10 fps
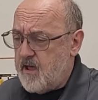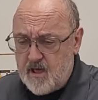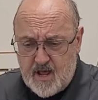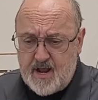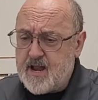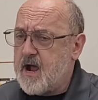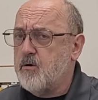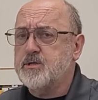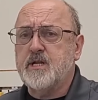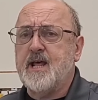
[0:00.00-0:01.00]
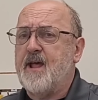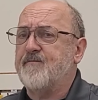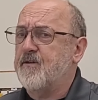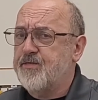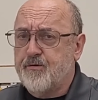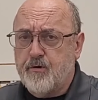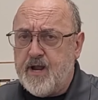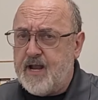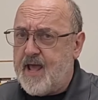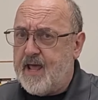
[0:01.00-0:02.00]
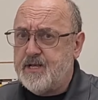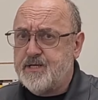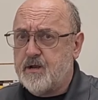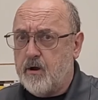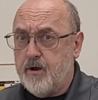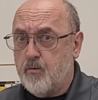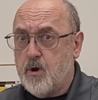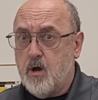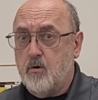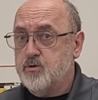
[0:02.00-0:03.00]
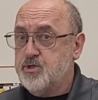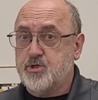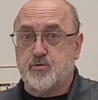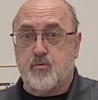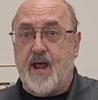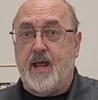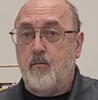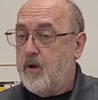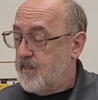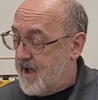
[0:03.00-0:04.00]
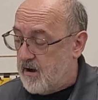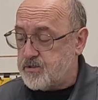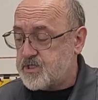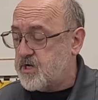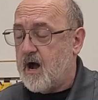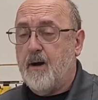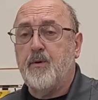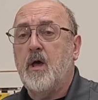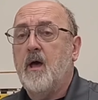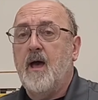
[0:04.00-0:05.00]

8 hours a day for 3 days in a row straight without stop,